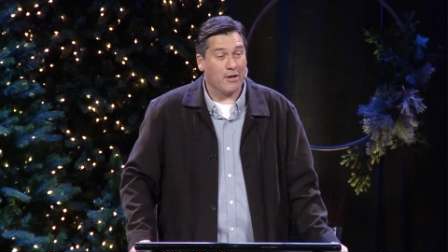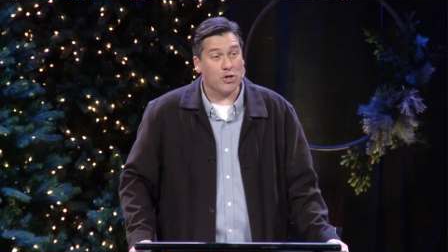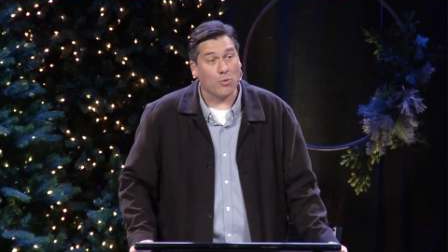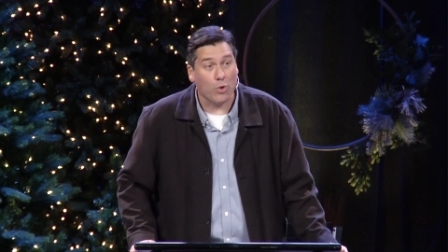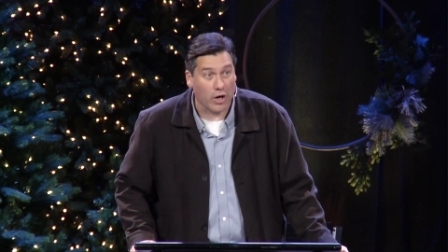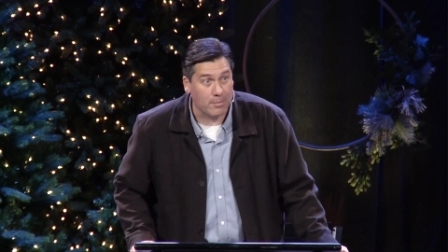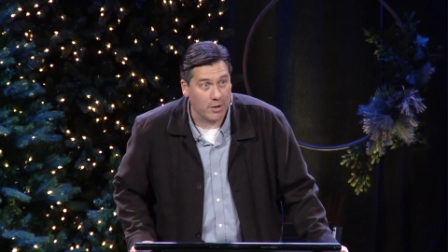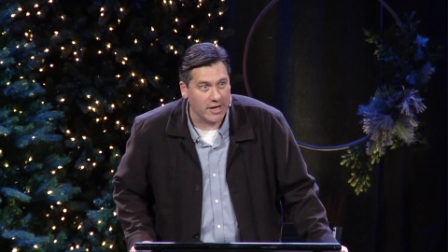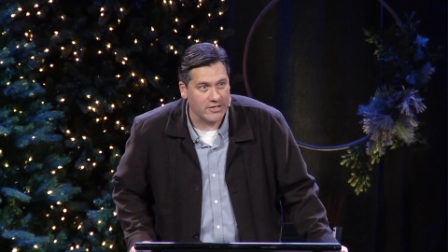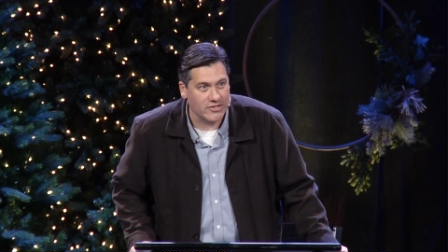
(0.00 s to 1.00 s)
Your
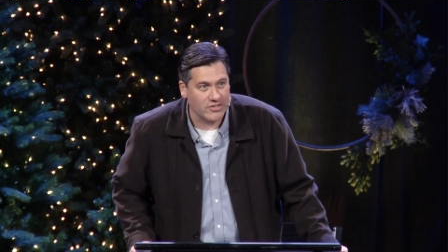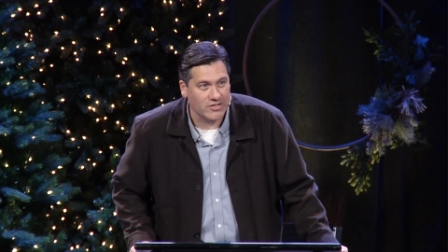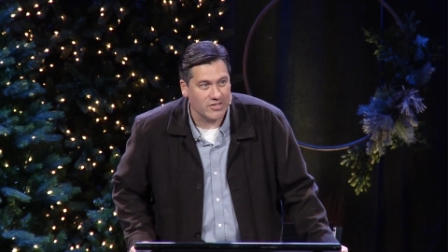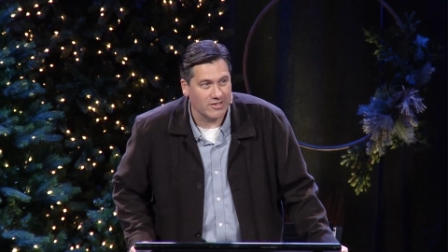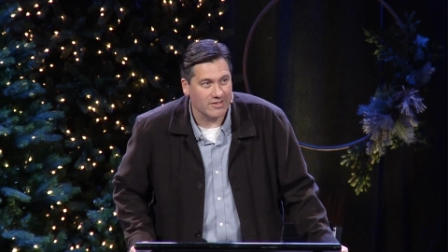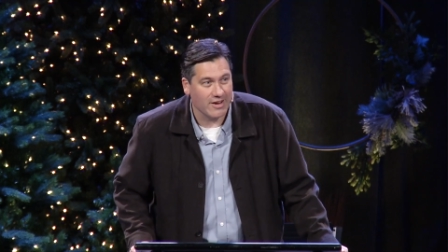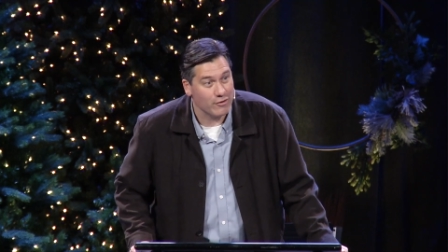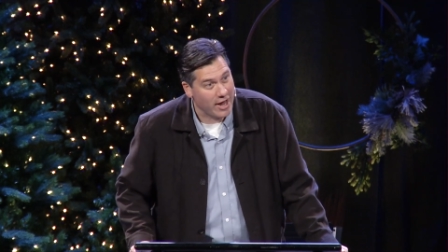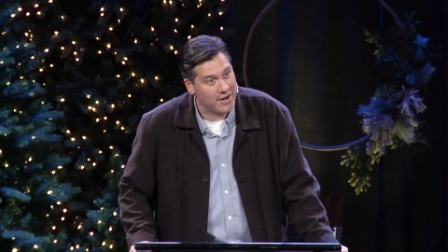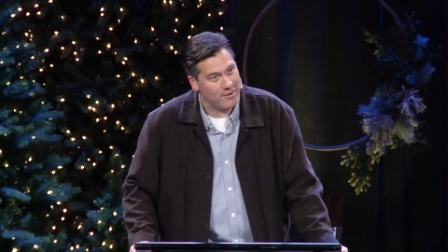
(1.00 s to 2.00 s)
workplace, you
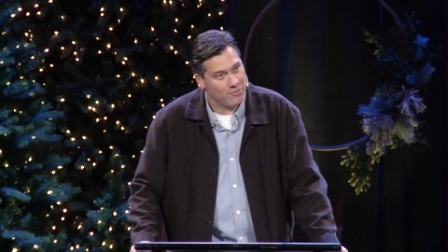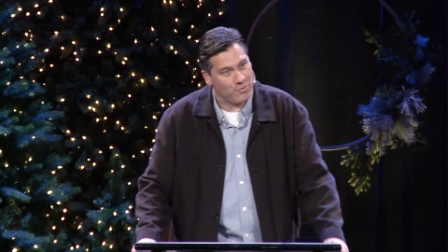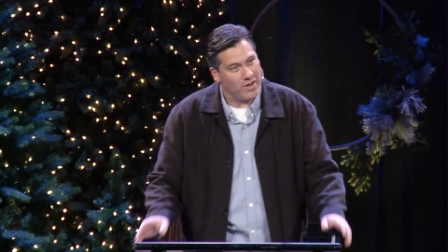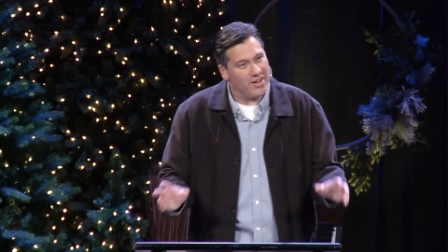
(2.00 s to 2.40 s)
ever had a